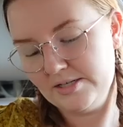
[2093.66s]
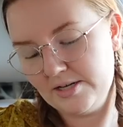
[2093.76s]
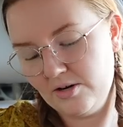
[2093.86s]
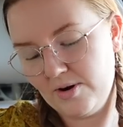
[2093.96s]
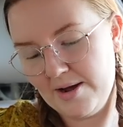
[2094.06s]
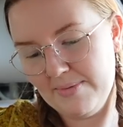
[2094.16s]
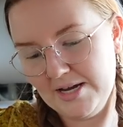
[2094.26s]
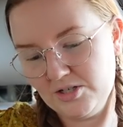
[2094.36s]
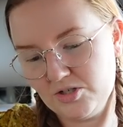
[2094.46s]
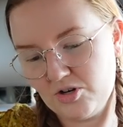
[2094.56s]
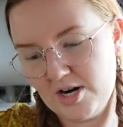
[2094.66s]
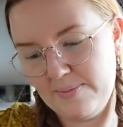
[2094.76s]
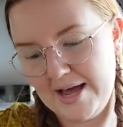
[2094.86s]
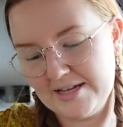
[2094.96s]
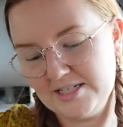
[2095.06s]
So I might just try to
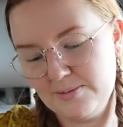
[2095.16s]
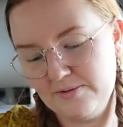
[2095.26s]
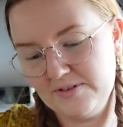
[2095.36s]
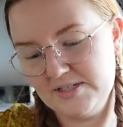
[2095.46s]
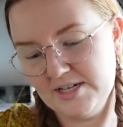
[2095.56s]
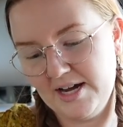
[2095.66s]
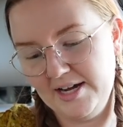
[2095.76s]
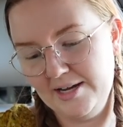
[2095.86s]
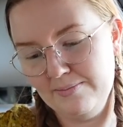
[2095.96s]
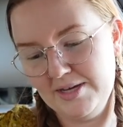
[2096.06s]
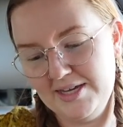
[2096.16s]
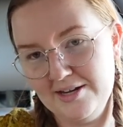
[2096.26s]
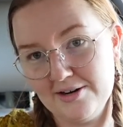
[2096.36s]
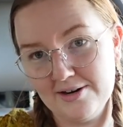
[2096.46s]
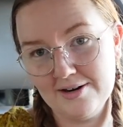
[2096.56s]
pass some of the time
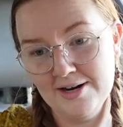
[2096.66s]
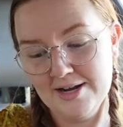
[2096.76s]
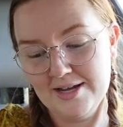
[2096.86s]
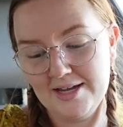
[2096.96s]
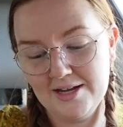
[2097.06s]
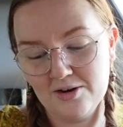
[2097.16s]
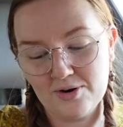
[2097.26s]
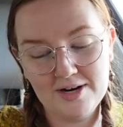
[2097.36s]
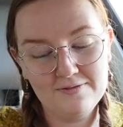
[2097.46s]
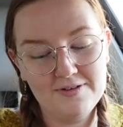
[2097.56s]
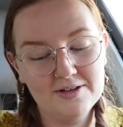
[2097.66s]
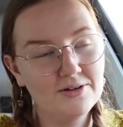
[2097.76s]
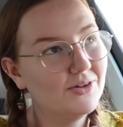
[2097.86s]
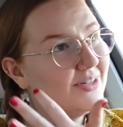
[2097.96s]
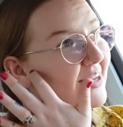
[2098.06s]
here in
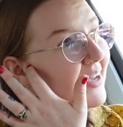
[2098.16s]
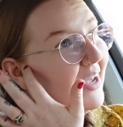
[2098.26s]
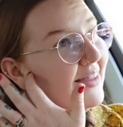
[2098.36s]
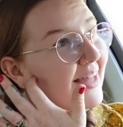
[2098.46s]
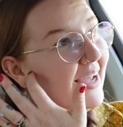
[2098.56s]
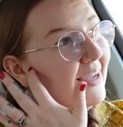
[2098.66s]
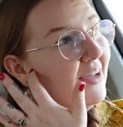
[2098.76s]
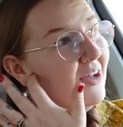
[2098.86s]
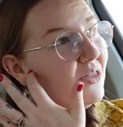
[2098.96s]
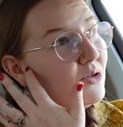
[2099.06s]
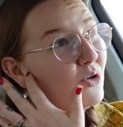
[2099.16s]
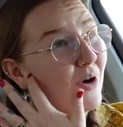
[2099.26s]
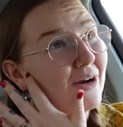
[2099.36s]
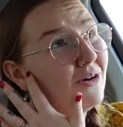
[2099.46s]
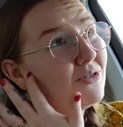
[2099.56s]
Greenfield and like there's a
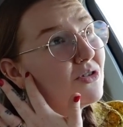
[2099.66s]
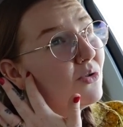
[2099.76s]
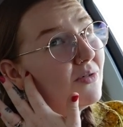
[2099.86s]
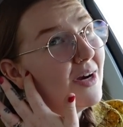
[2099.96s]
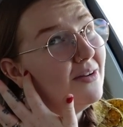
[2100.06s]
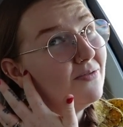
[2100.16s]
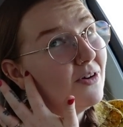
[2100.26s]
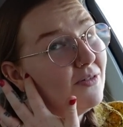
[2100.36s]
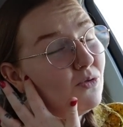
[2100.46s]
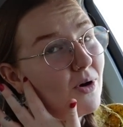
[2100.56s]
record store right in front of